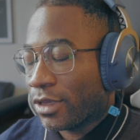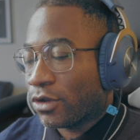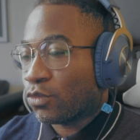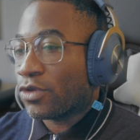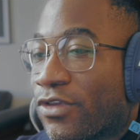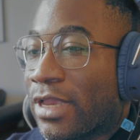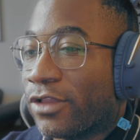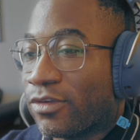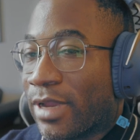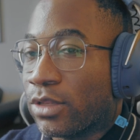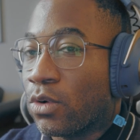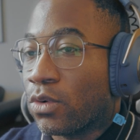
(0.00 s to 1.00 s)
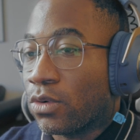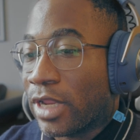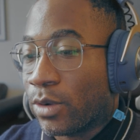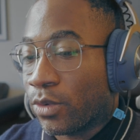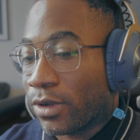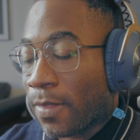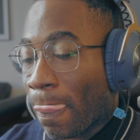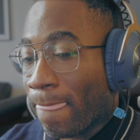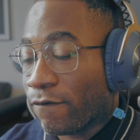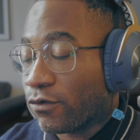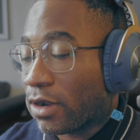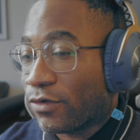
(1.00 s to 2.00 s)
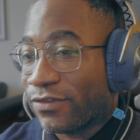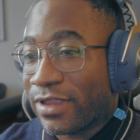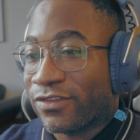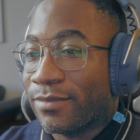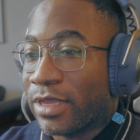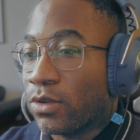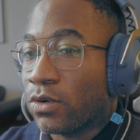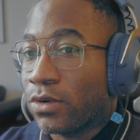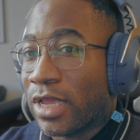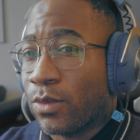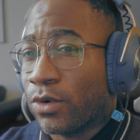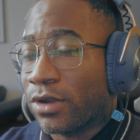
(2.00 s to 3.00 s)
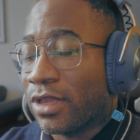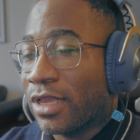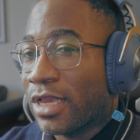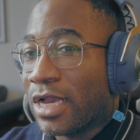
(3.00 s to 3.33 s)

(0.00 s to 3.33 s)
reaching out to my local network. So I reached out to my local network.